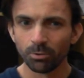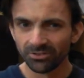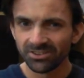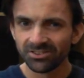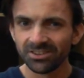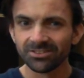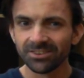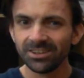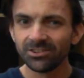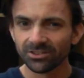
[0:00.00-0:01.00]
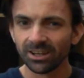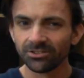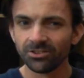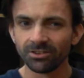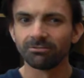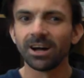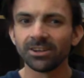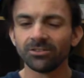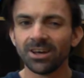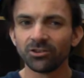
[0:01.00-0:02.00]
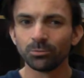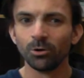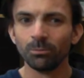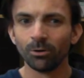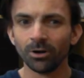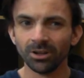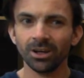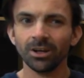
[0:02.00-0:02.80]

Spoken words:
but these skeletons are right on their spawn point.